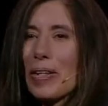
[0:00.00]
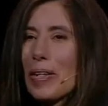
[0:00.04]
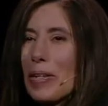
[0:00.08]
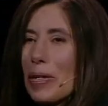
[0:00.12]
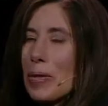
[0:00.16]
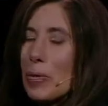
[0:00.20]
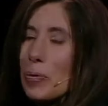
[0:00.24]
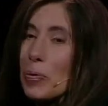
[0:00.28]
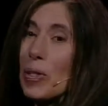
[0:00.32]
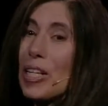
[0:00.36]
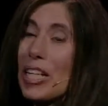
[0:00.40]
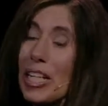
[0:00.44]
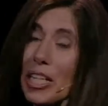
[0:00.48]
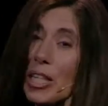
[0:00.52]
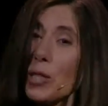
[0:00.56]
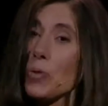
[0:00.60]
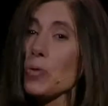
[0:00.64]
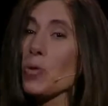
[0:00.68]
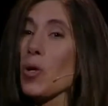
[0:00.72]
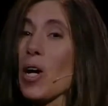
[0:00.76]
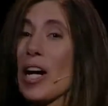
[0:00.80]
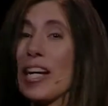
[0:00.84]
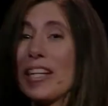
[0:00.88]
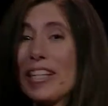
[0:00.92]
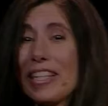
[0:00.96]
Reading and
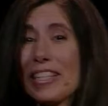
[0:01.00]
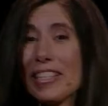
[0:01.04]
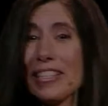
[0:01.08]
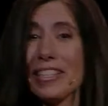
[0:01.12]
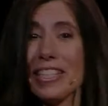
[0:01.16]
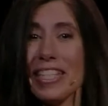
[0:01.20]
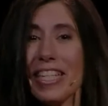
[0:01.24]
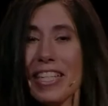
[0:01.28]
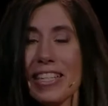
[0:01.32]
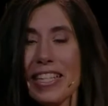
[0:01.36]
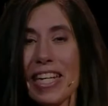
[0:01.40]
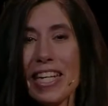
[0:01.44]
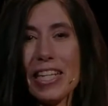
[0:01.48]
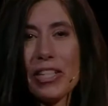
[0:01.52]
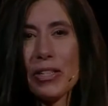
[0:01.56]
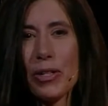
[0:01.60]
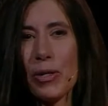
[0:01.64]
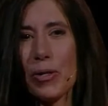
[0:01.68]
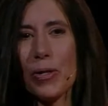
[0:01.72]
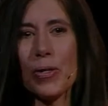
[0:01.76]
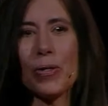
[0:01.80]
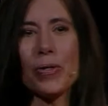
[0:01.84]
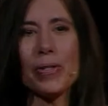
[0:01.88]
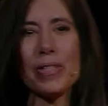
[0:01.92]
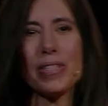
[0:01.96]
writing DNA
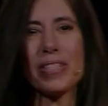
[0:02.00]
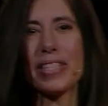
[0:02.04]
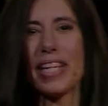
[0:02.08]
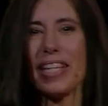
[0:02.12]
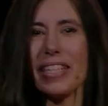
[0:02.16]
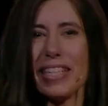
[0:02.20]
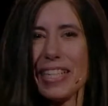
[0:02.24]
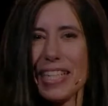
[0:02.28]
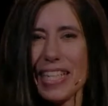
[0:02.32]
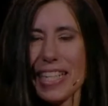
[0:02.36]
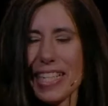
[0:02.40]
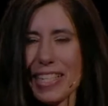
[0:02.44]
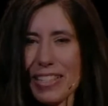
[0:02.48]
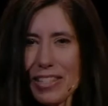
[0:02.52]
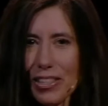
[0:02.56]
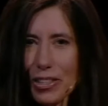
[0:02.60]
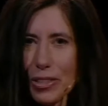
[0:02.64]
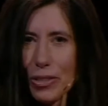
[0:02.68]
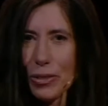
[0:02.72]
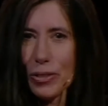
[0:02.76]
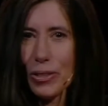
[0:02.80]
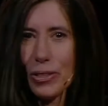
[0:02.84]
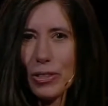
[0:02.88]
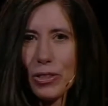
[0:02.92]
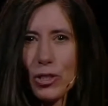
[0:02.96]
code is getting
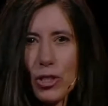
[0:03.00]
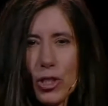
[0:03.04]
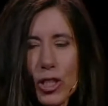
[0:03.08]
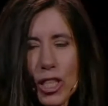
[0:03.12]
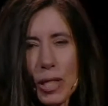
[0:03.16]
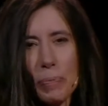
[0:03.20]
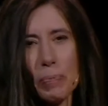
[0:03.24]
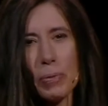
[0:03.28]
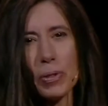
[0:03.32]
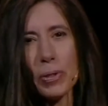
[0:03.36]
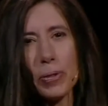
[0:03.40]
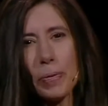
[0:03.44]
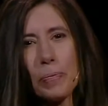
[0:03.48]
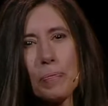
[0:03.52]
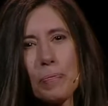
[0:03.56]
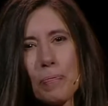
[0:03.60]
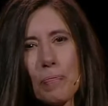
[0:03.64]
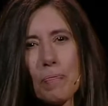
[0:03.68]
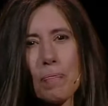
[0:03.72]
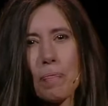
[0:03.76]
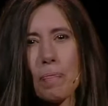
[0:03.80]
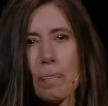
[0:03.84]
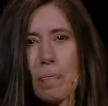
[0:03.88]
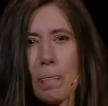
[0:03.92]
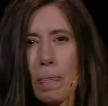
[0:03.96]
easier and cheaper.
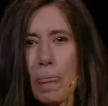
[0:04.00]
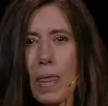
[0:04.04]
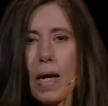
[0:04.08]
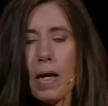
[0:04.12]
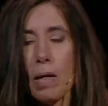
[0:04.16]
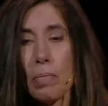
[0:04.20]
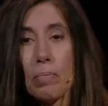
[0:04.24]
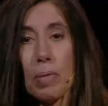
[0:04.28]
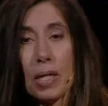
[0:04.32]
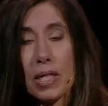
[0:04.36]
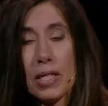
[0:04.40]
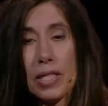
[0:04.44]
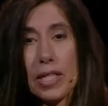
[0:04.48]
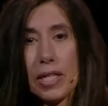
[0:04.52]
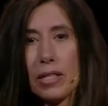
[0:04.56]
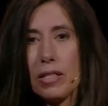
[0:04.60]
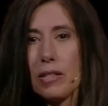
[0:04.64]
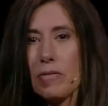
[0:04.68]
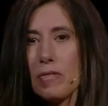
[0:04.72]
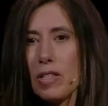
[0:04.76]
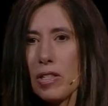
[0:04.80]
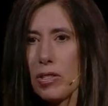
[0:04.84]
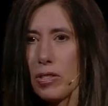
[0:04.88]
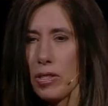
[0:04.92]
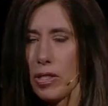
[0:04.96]
By the end
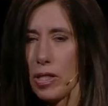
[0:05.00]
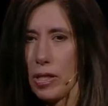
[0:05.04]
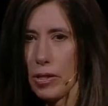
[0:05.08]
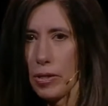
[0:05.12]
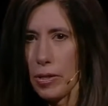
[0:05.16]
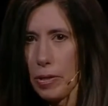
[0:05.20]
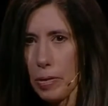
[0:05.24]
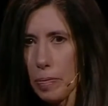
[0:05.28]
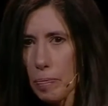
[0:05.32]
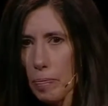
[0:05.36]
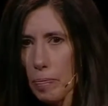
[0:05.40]
of this year,